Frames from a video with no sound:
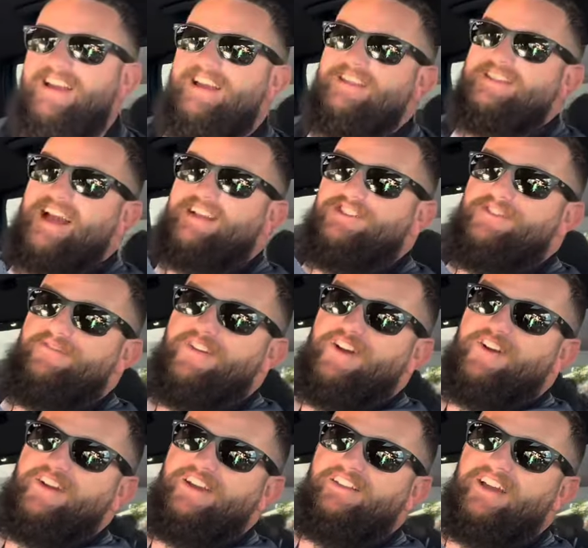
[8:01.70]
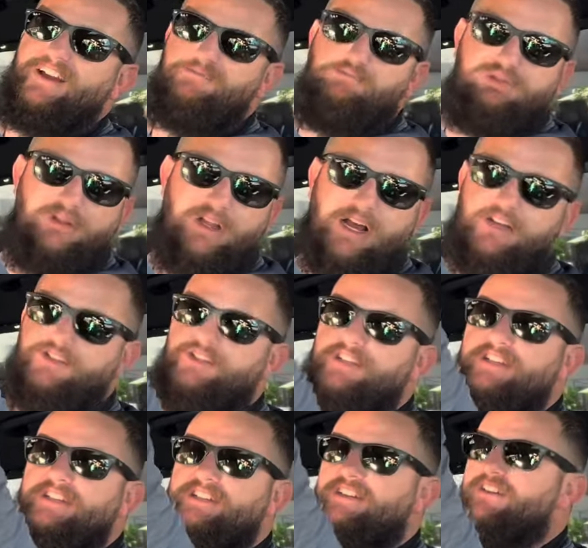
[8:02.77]
It's actually very like plush.
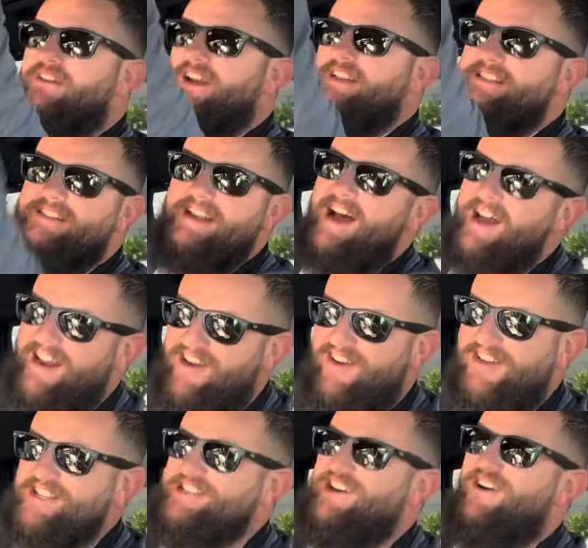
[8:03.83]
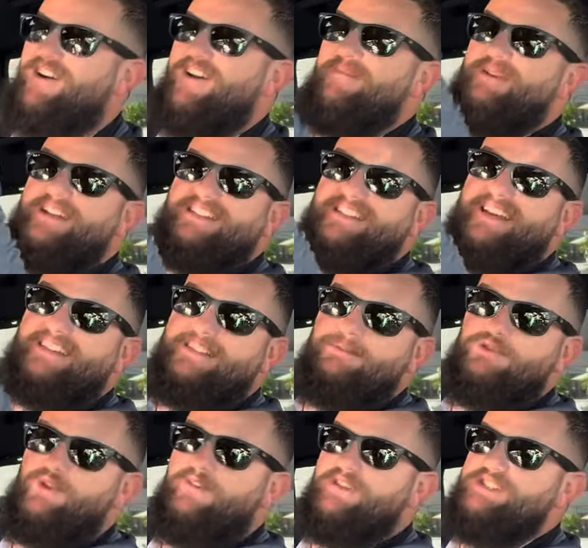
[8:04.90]
It's not Alcantara, but it's like
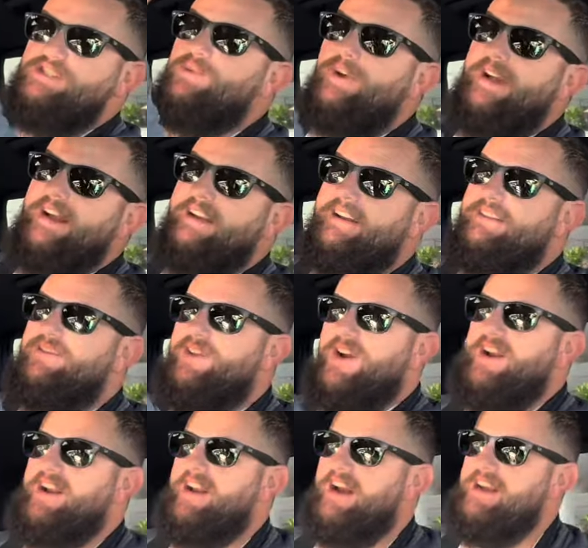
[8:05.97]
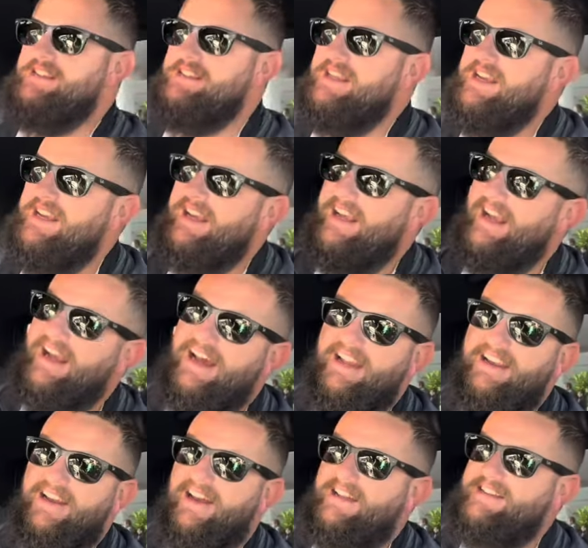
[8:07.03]
some sort of a suede. It's very nice
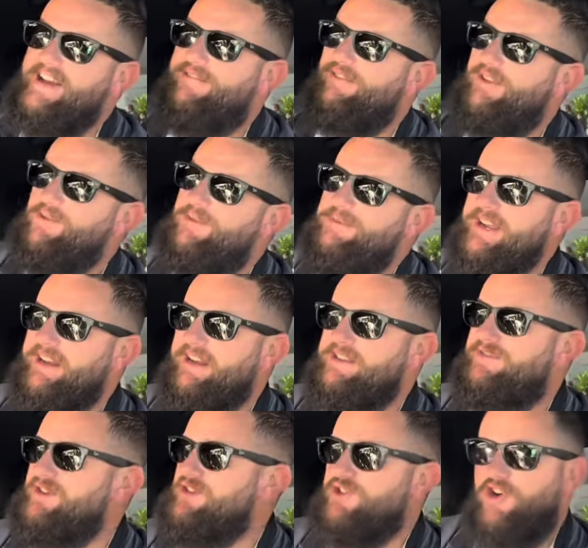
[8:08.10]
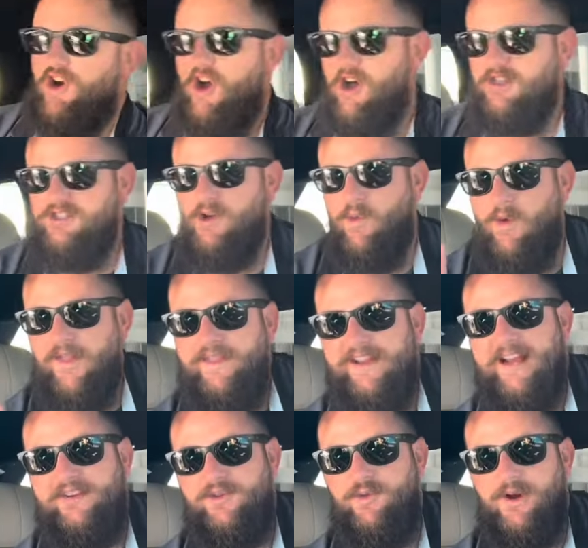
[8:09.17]
and definitely would be a nice feature. Also, one
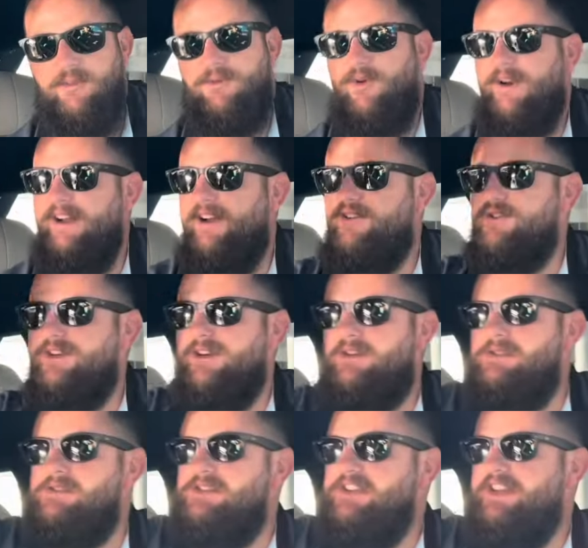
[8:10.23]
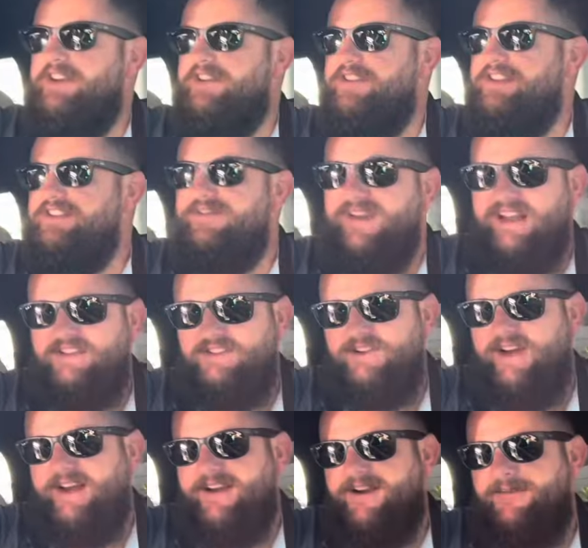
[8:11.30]
thing I do want to point out, you can also see here these vents
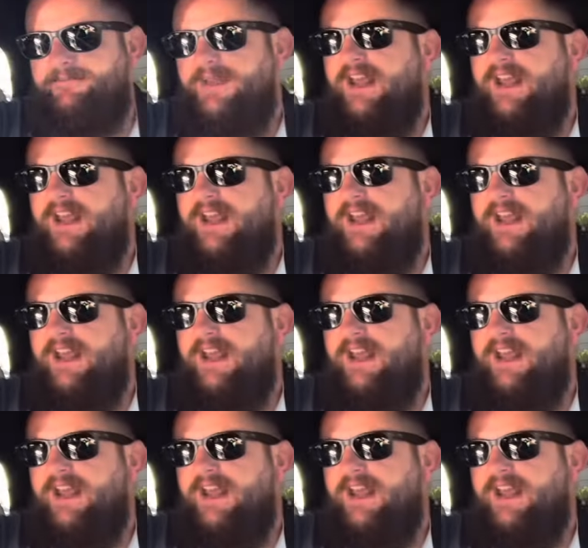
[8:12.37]
right here.